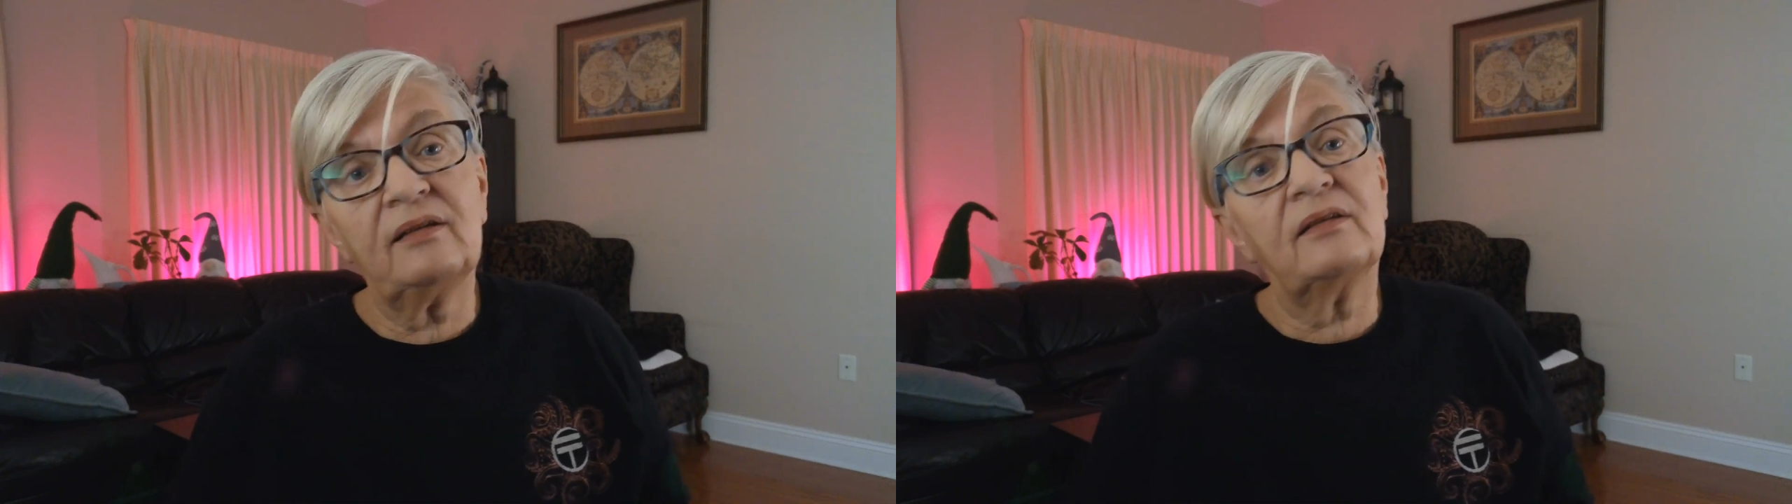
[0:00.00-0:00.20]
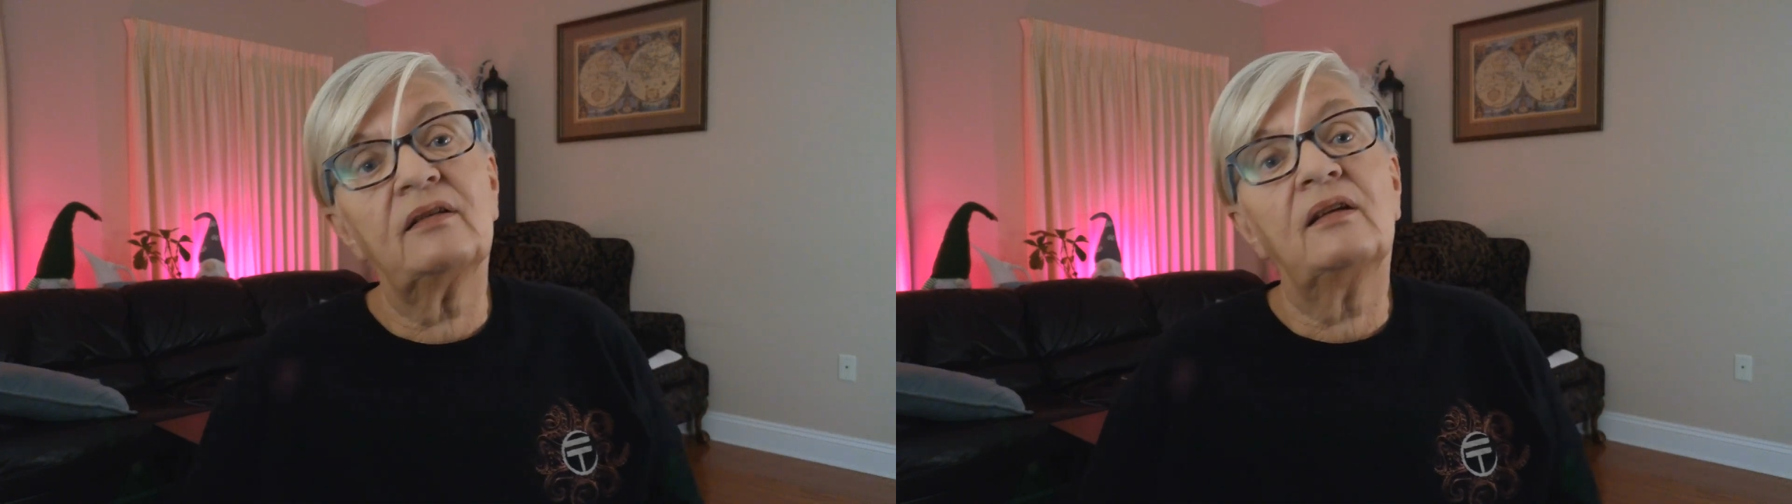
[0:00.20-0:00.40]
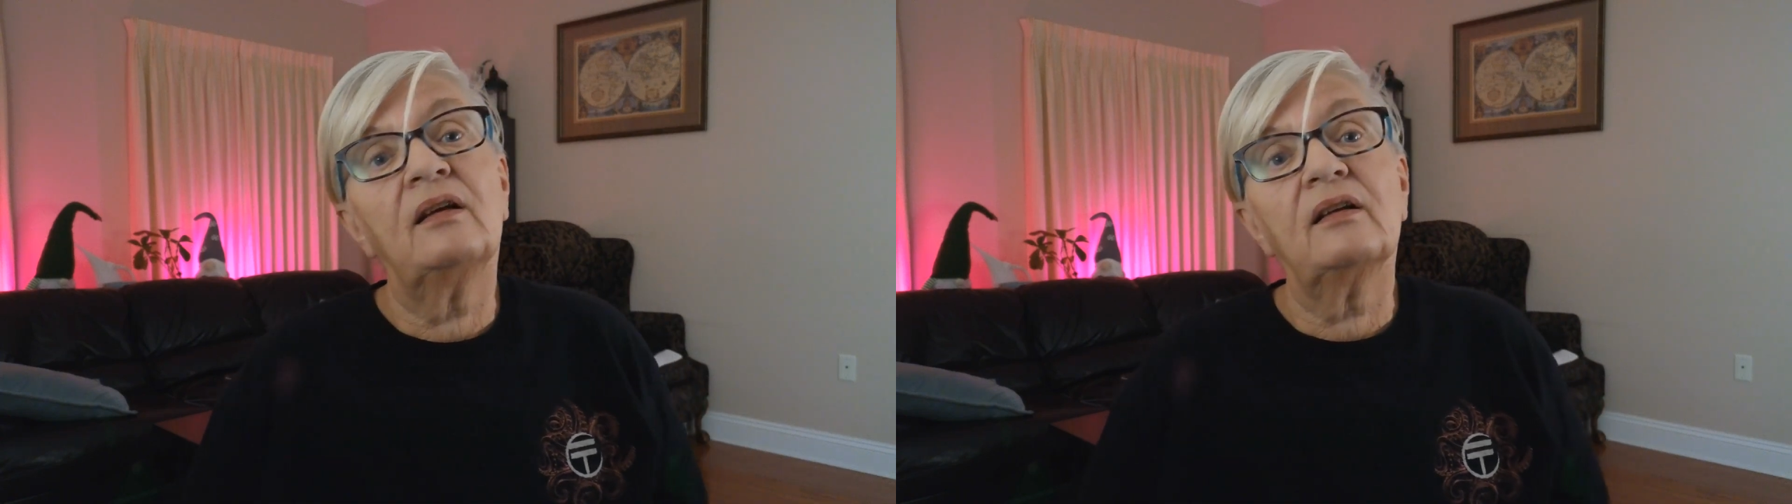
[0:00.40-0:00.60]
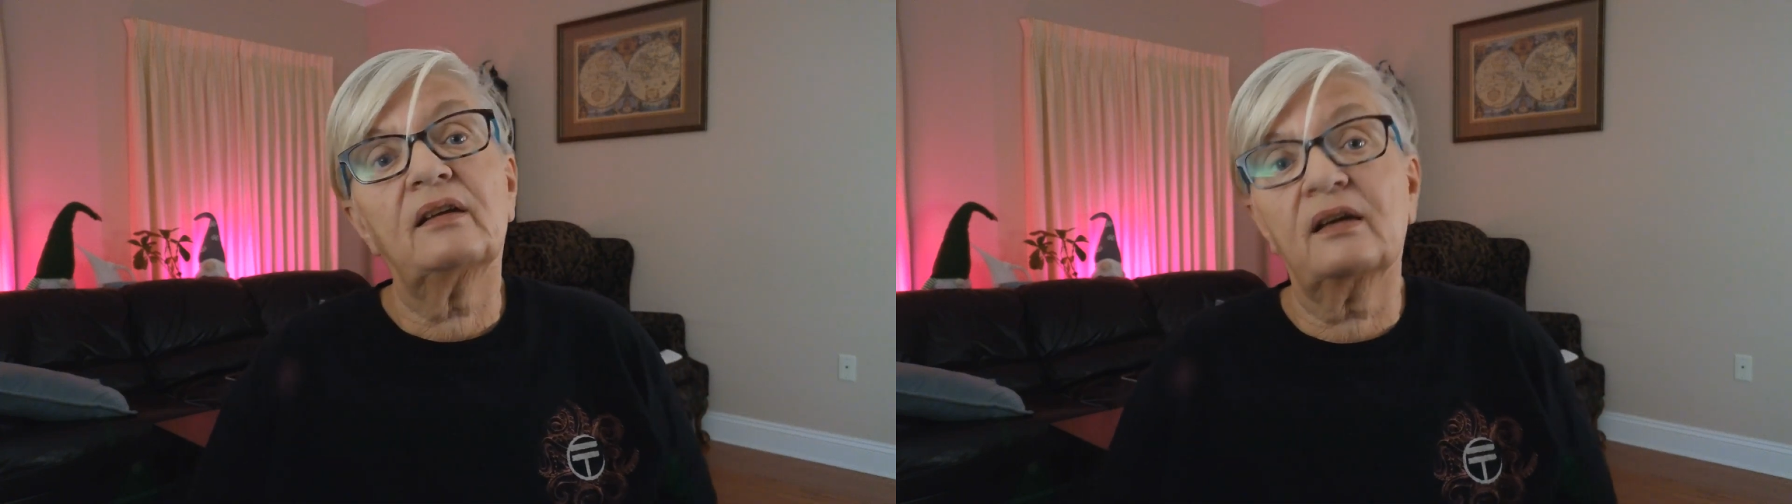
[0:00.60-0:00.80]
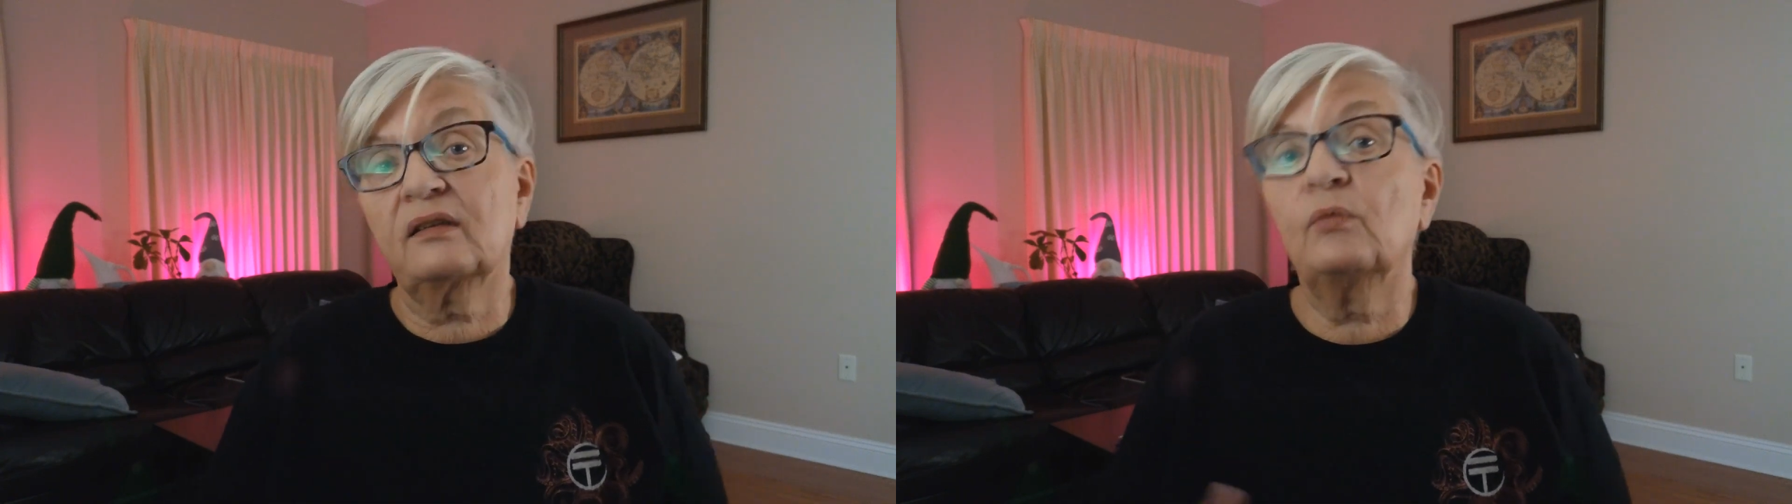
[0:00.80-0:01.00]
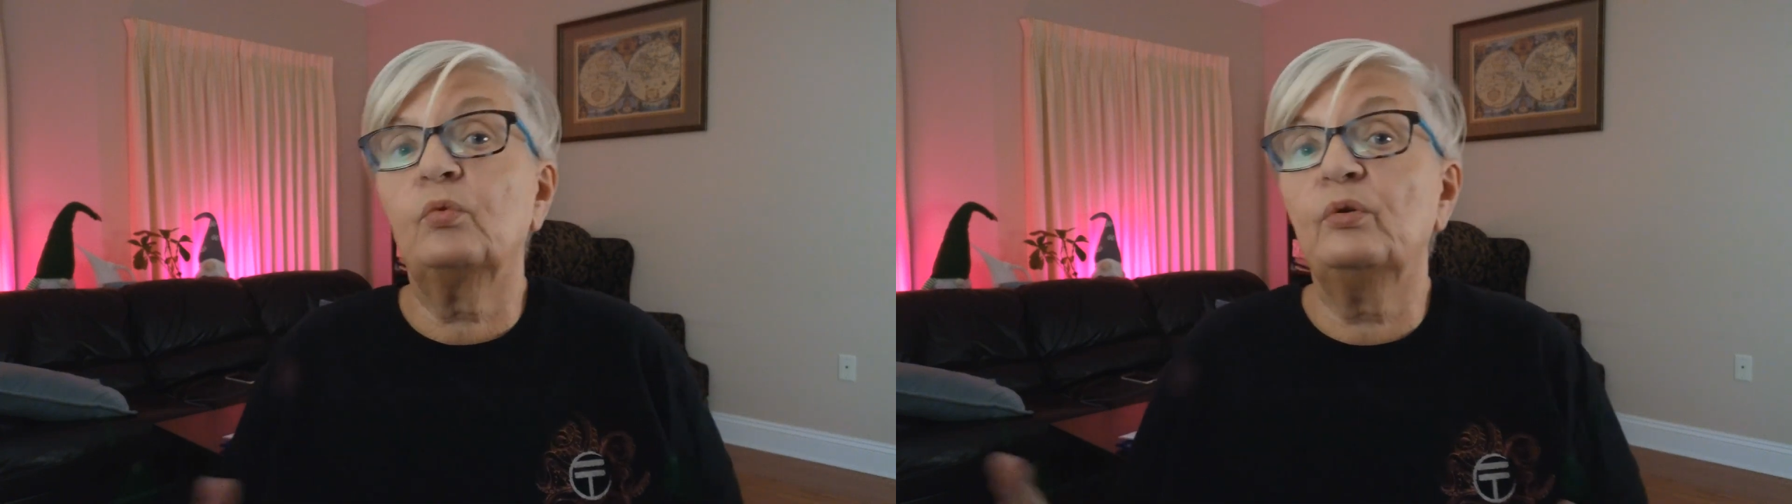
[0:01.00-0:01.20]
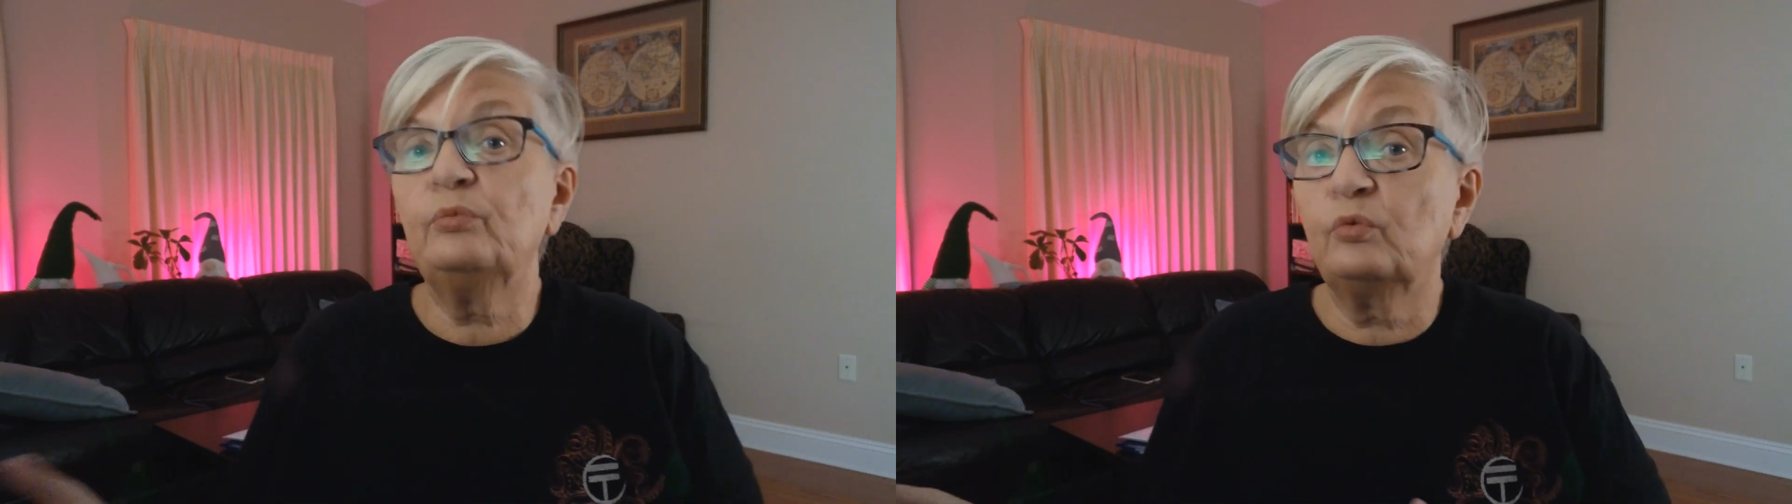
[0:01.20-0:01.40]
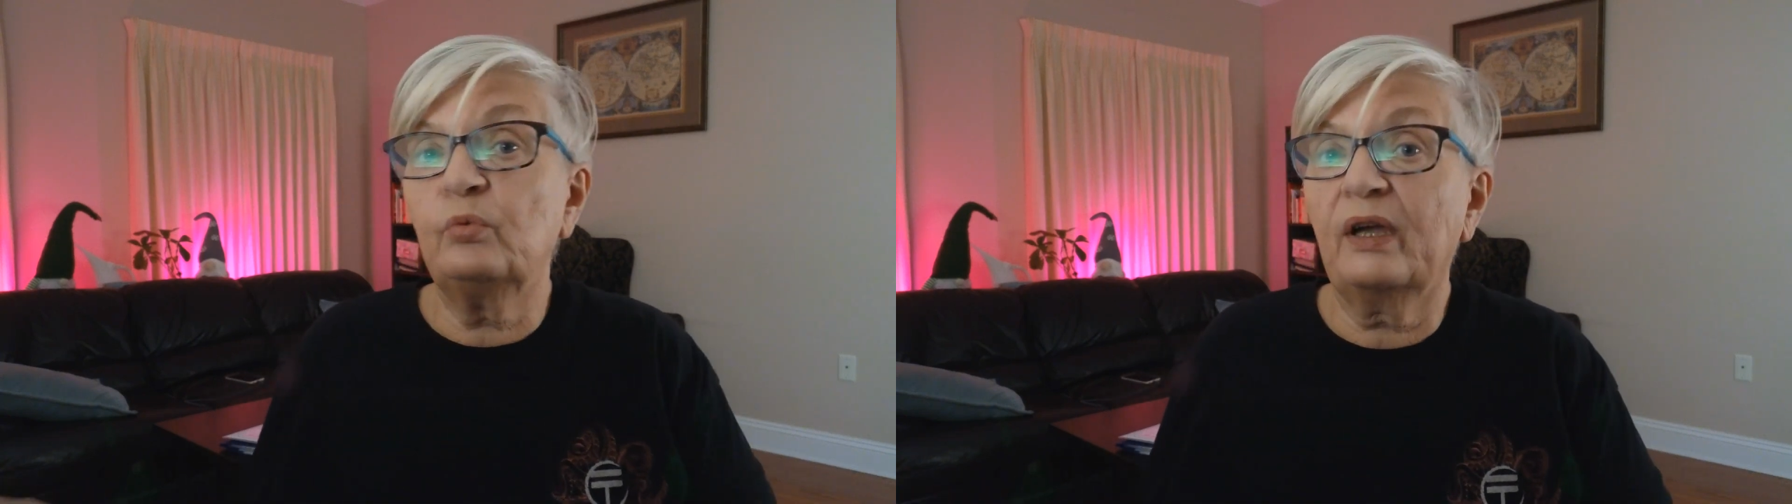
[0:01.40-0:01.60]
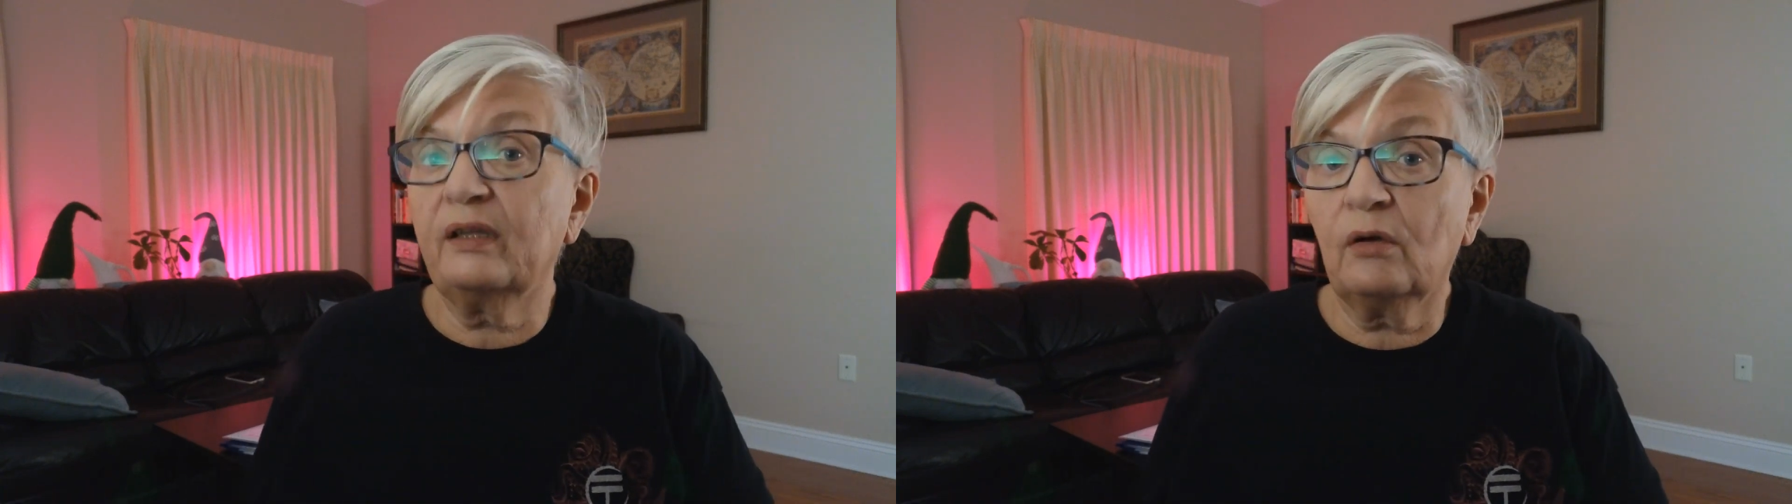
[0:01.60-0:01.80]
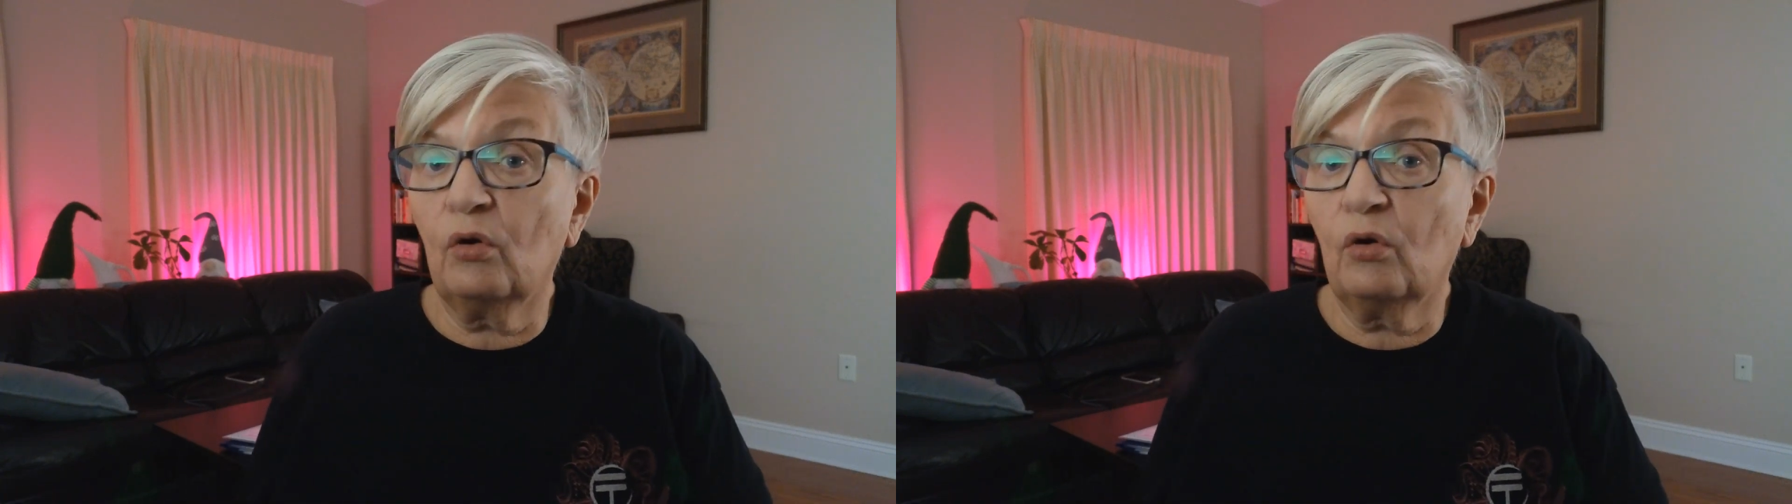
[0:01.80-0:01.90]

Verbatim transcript: got the wound vac off.